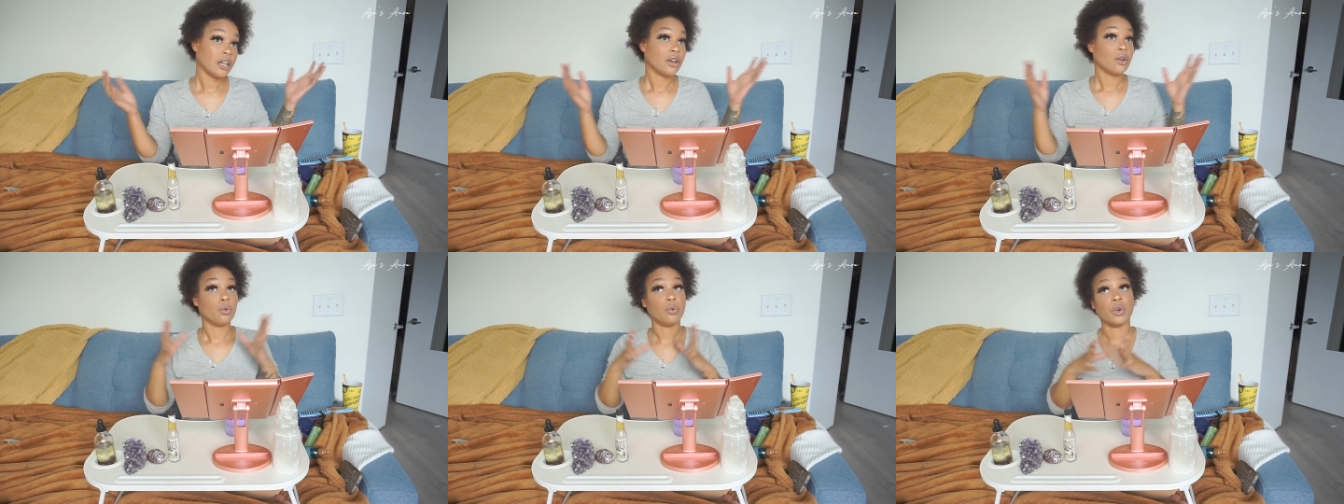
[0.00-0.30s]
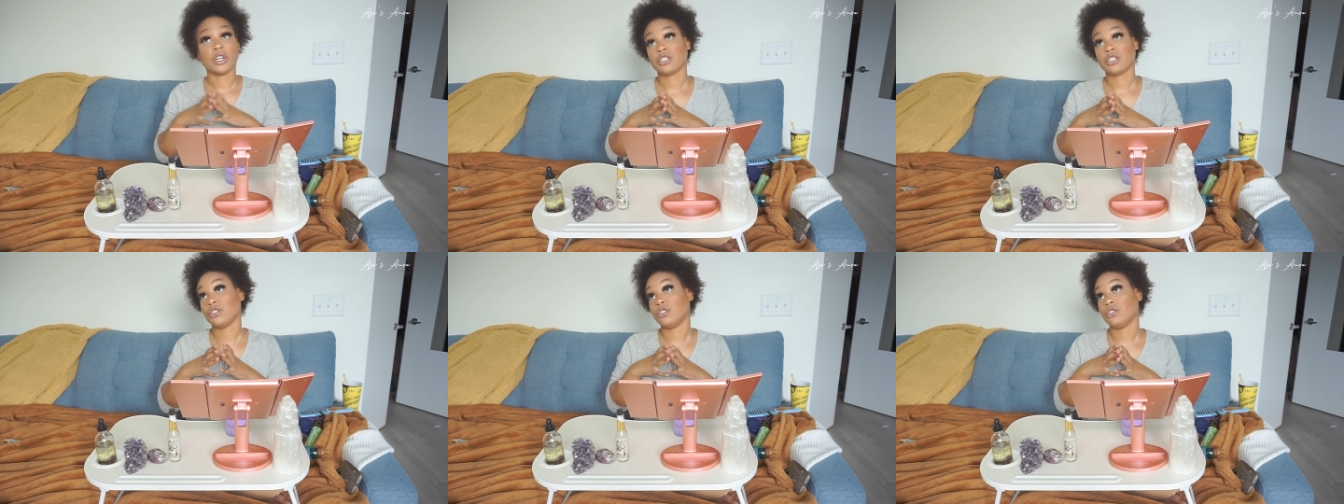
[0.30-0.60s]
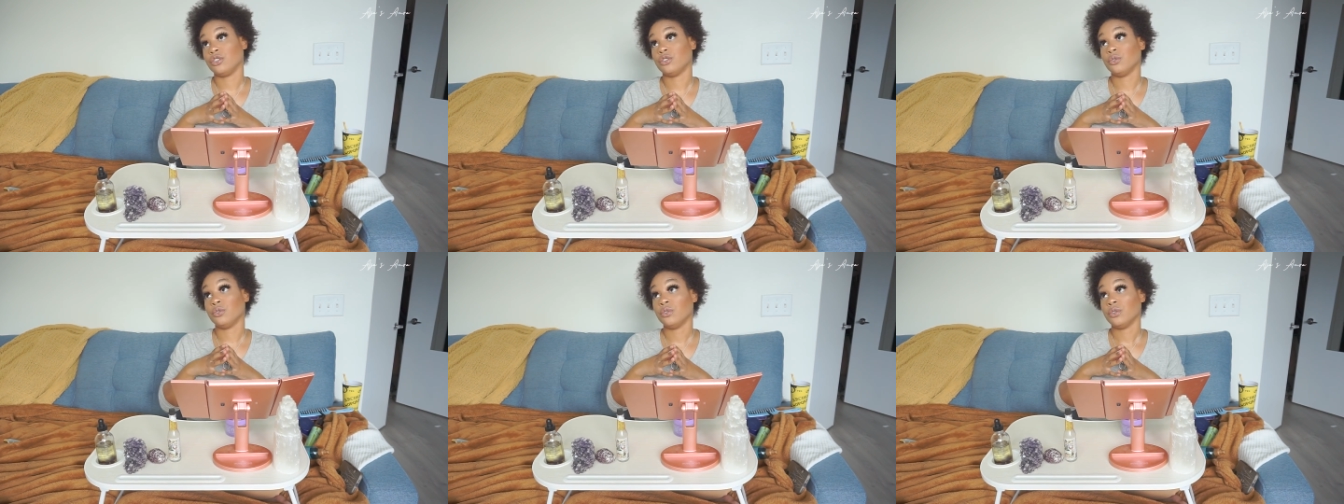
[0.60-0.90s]
What to
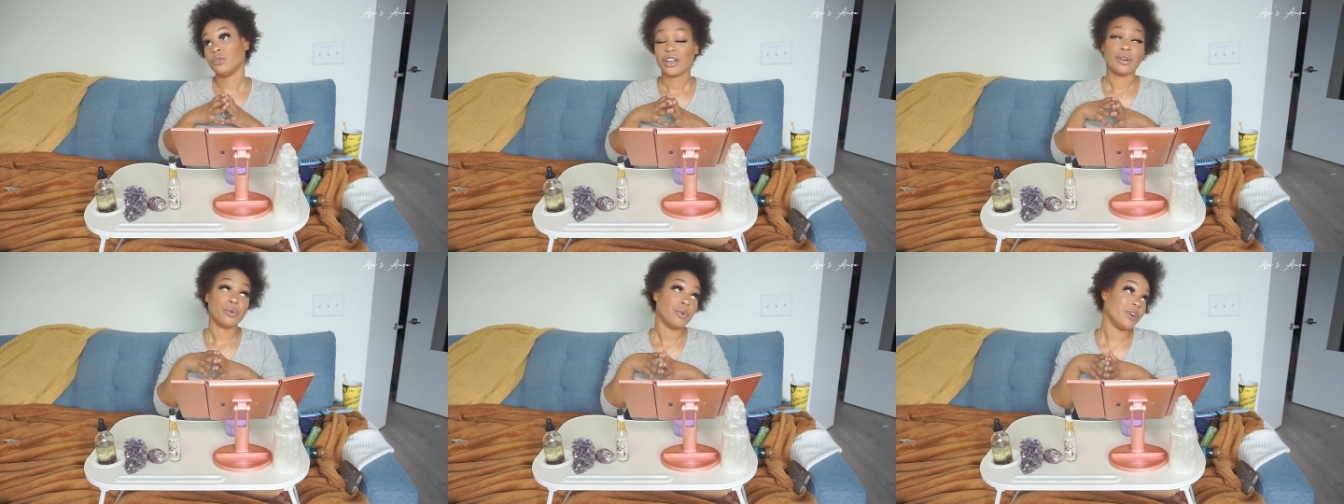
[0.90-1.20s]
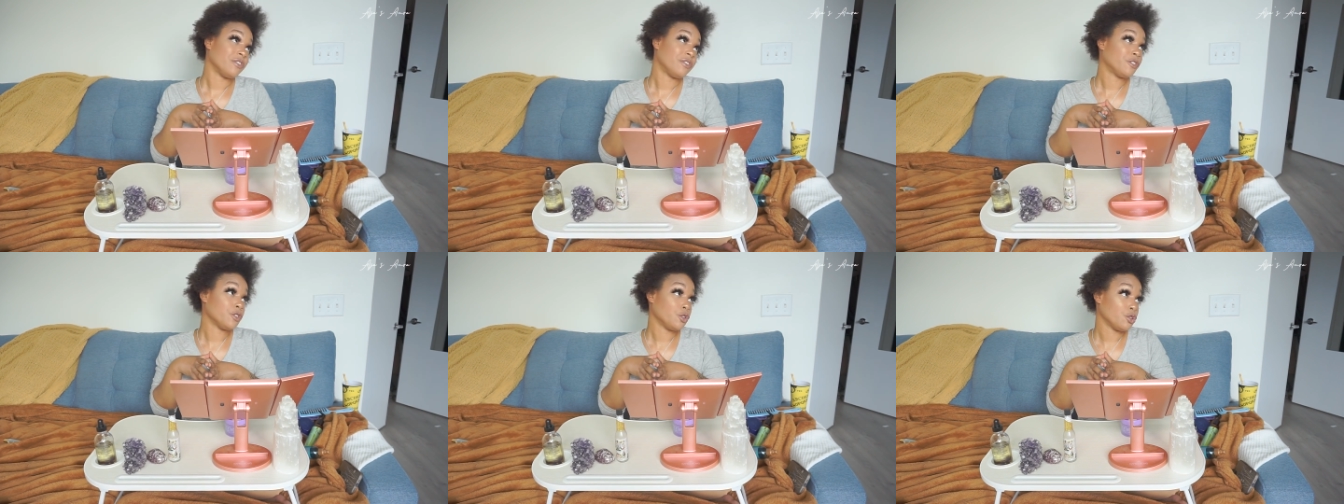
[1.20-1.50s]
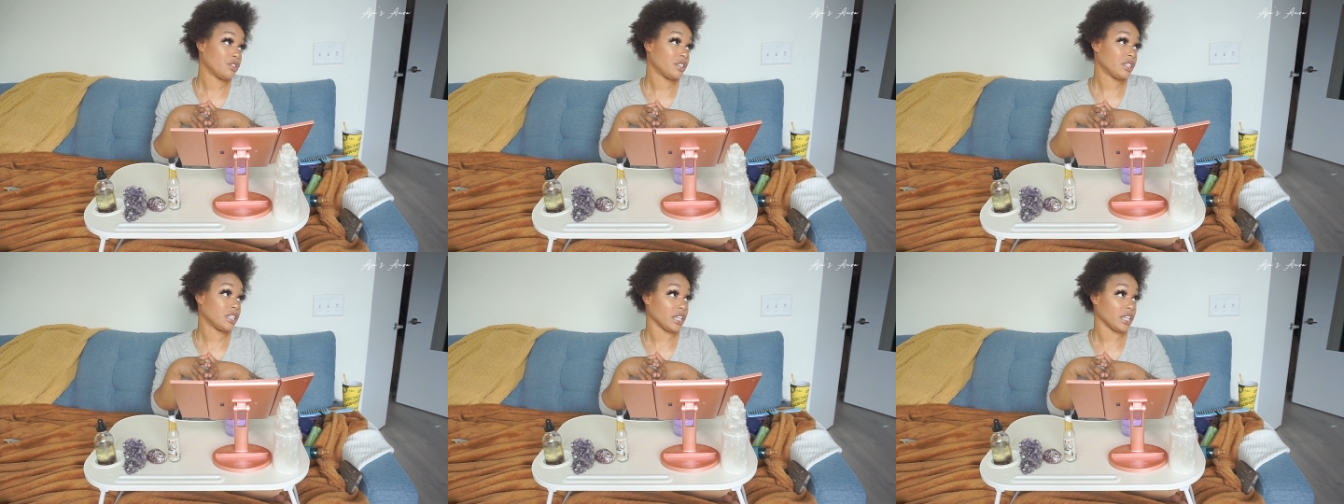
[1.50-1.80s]
do? What
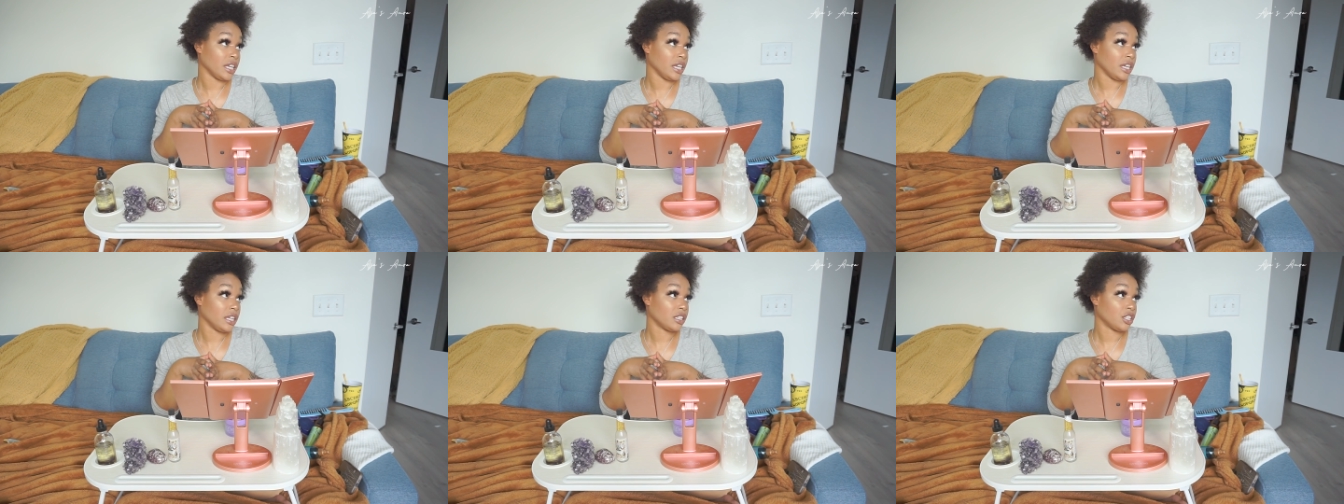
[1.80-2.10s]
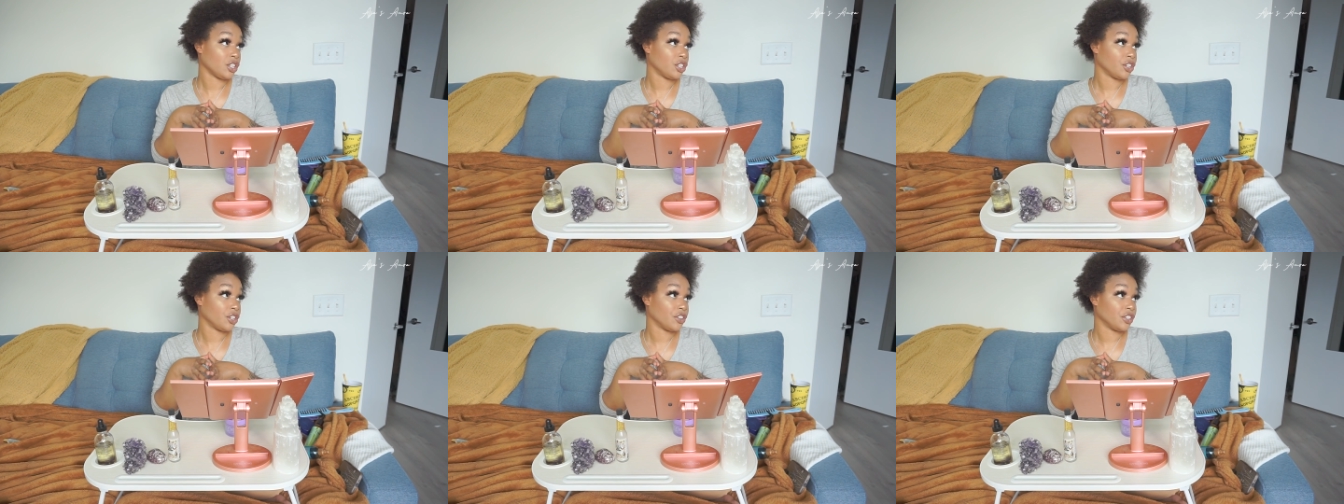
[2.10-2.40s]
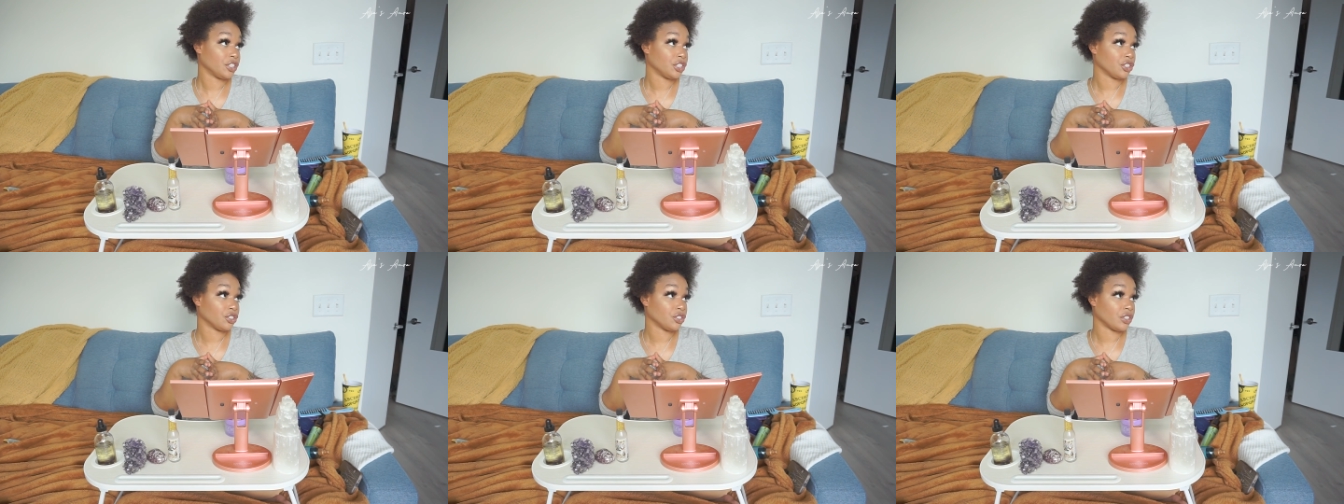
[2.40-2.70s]
foods to eat to
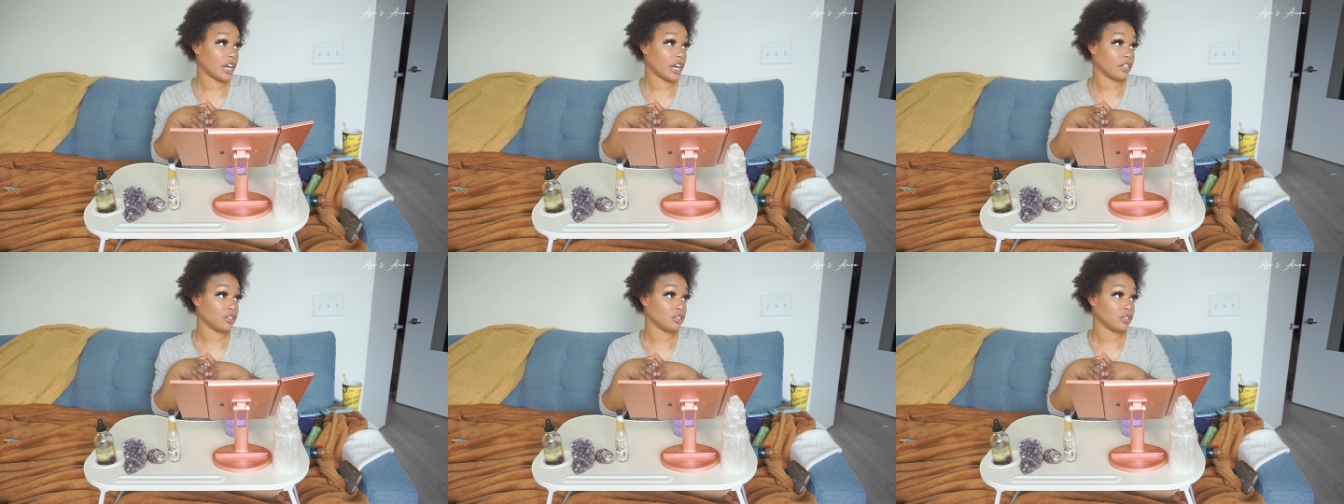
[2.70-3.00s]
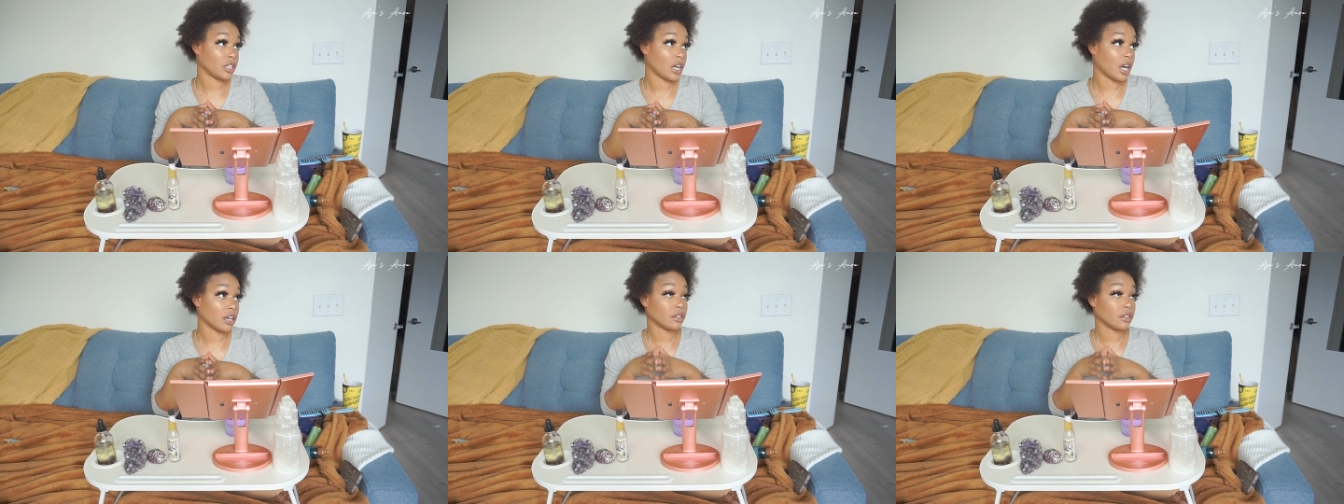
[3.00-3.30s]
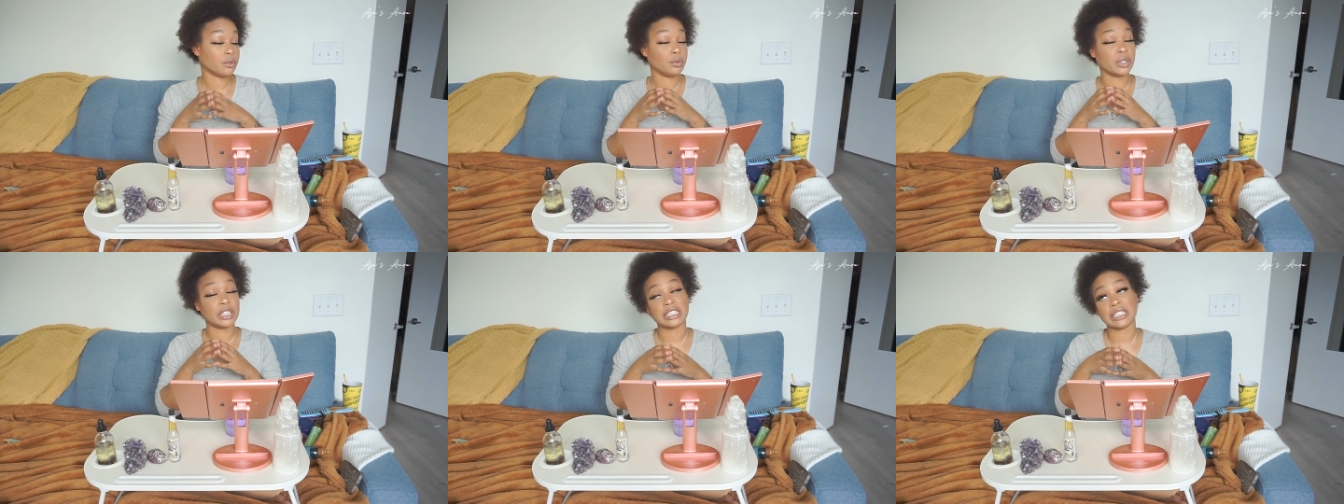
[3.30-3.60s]
nourish your crown
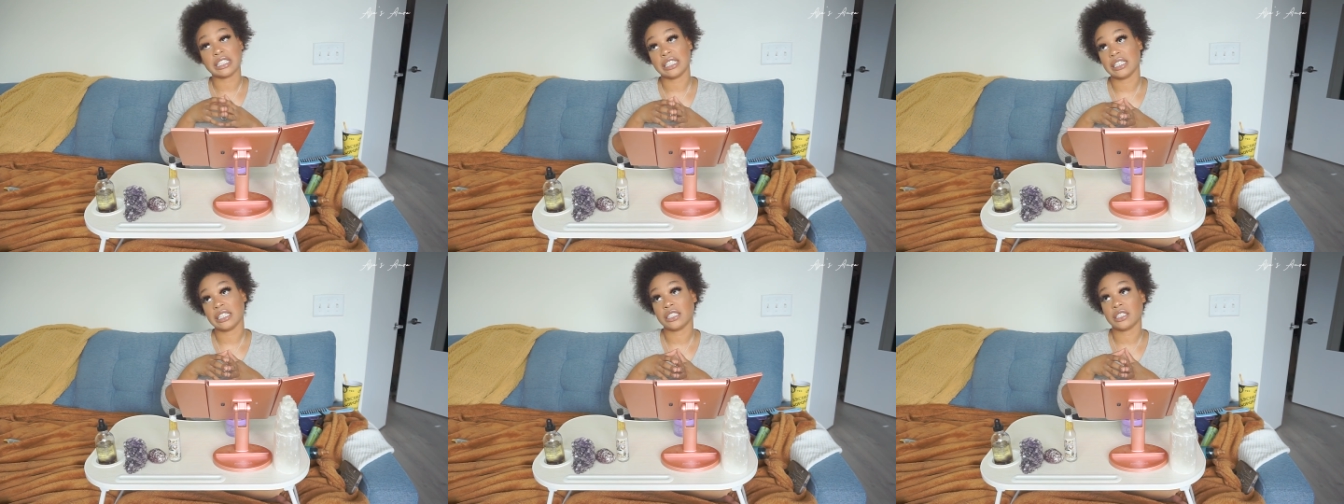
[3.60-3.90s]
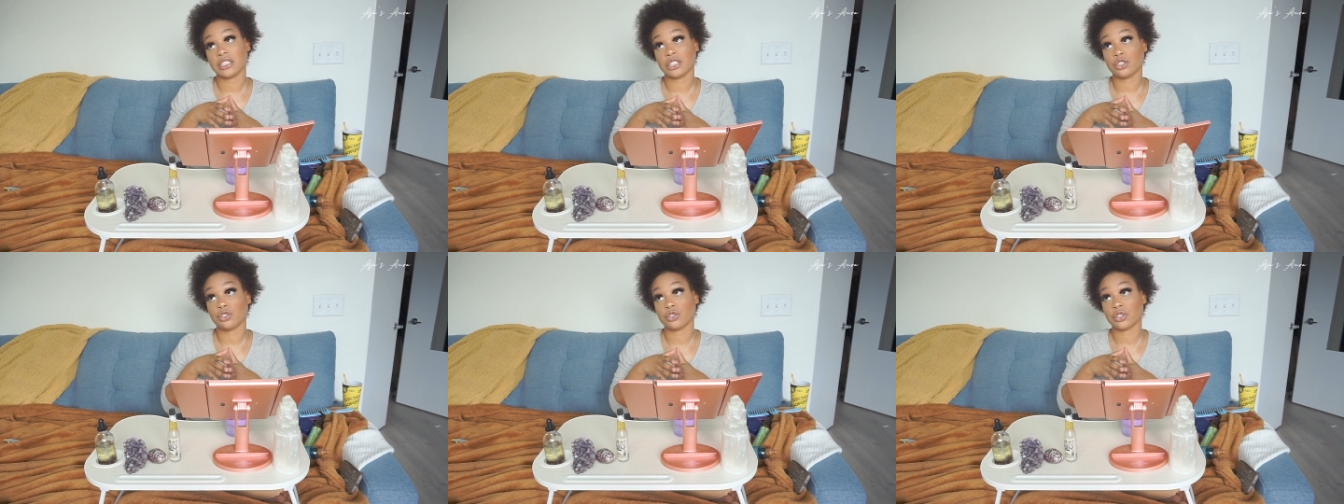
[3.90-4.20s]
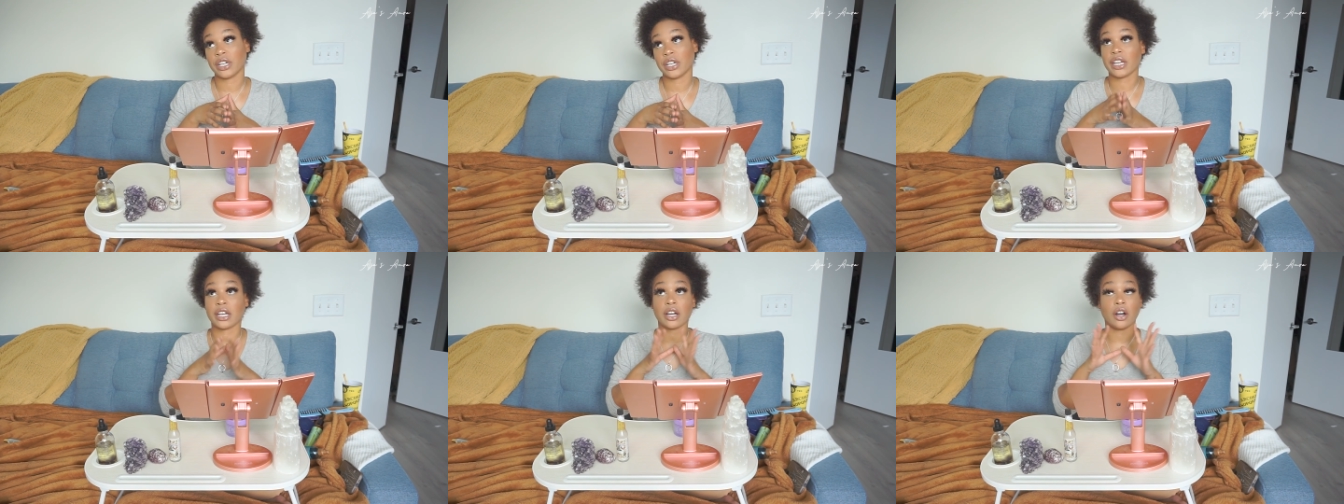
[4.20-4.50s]
chakra, what teas to
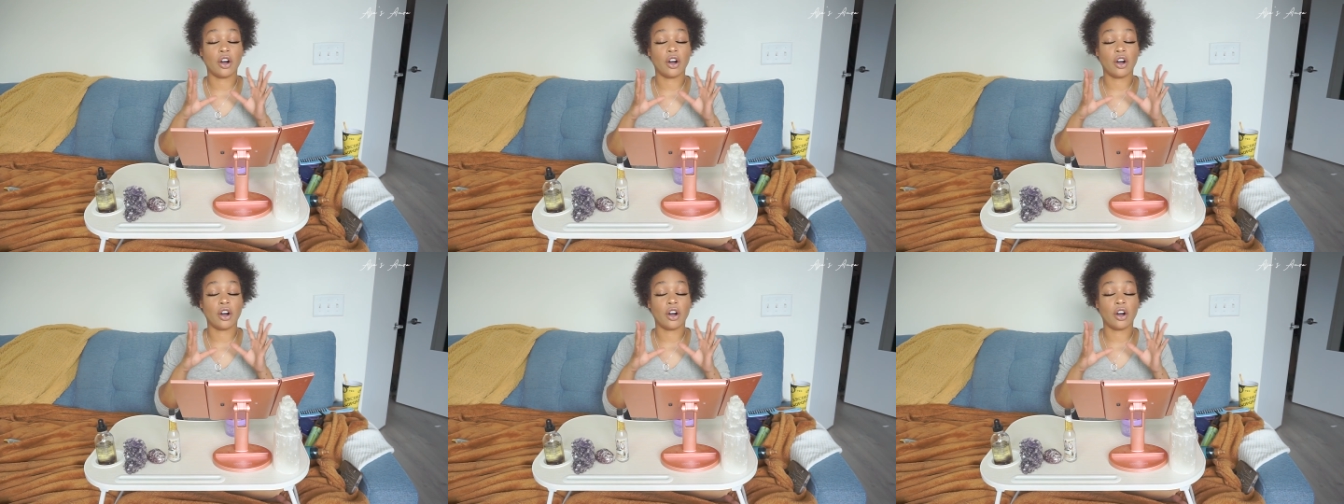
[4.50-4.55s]
drink,